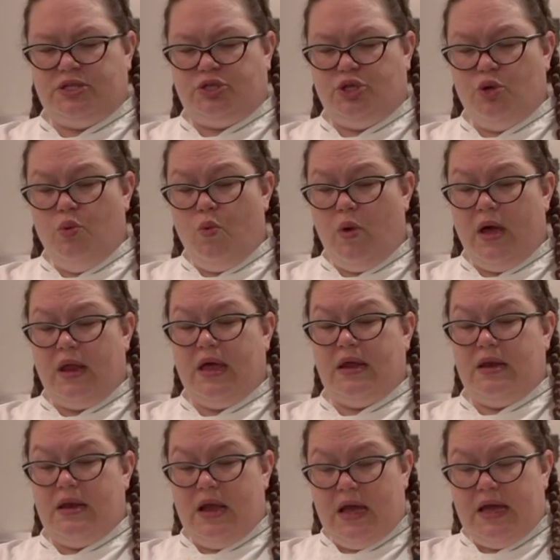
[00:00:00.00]
is you want a
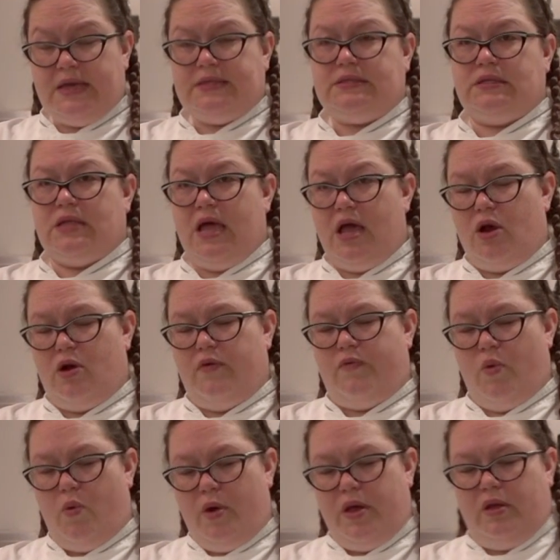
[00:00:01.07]
nice layer of
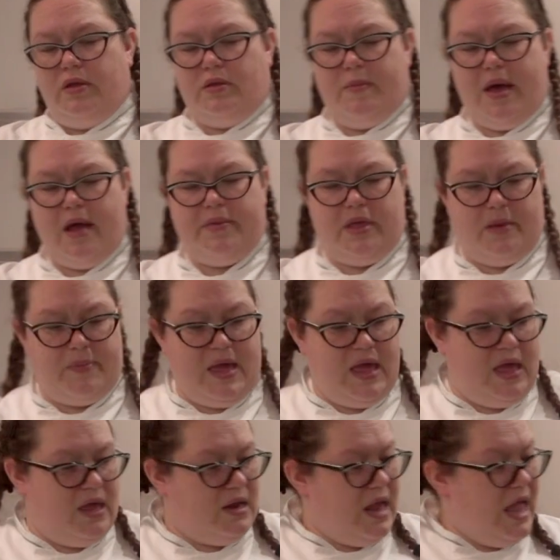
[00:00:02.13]
oil in the bottom of that
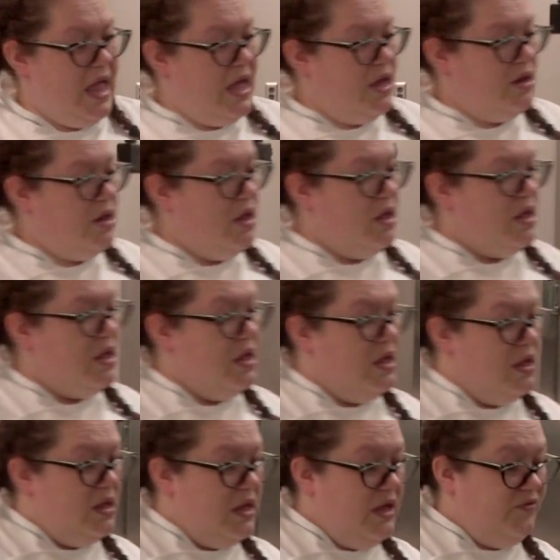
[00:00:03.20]
pan. And
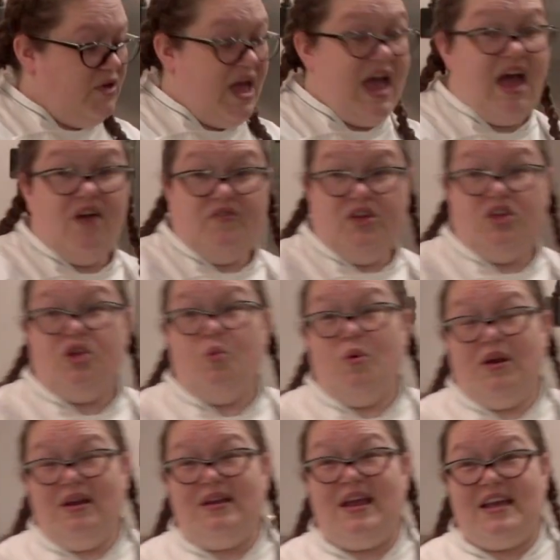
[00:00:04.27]
if you have it, you
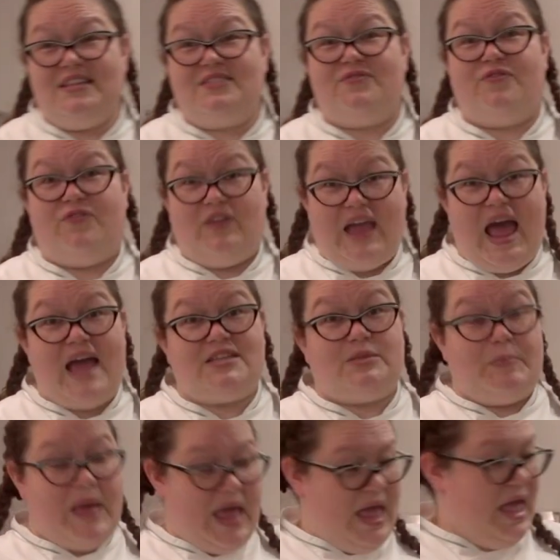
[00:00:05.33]
want a nice flat
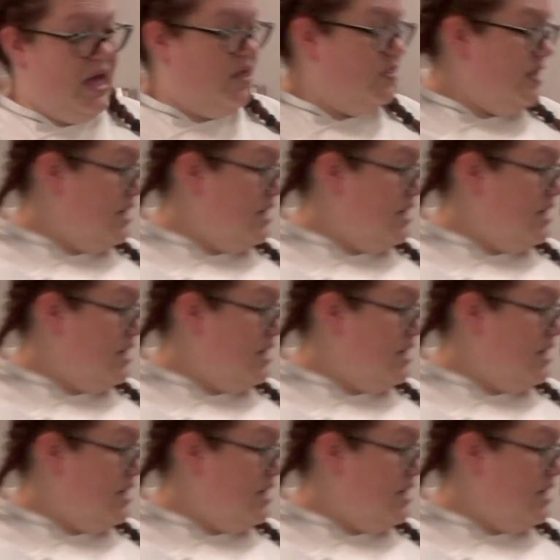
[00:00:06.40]
pan.